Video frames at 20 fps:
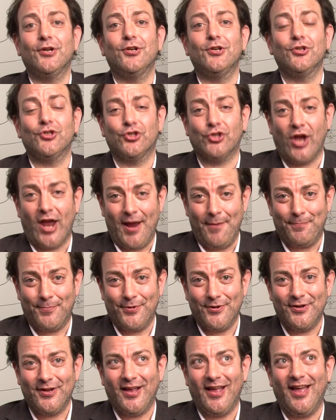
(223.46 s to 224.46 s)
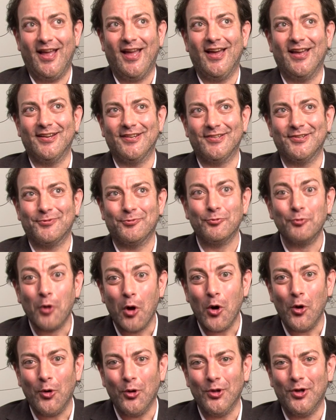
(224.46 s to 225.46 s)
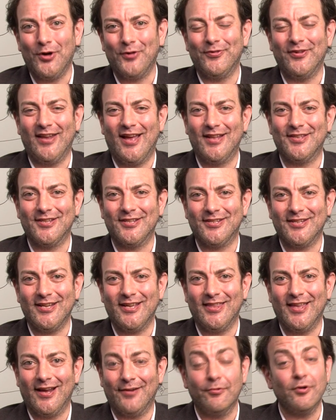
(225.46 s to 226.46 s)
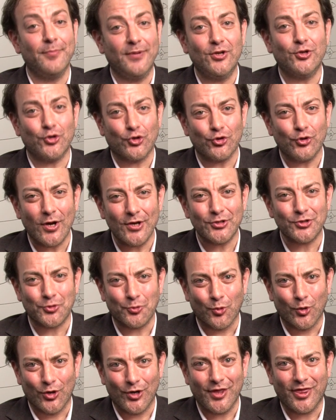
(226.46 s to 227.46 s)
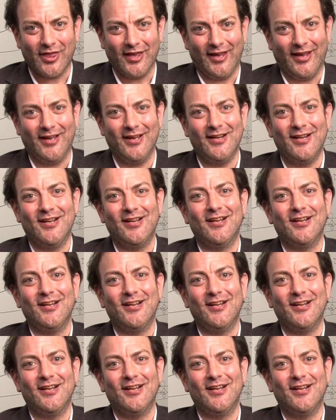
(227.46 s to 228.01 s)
shape and role of an entity that would be trustworthy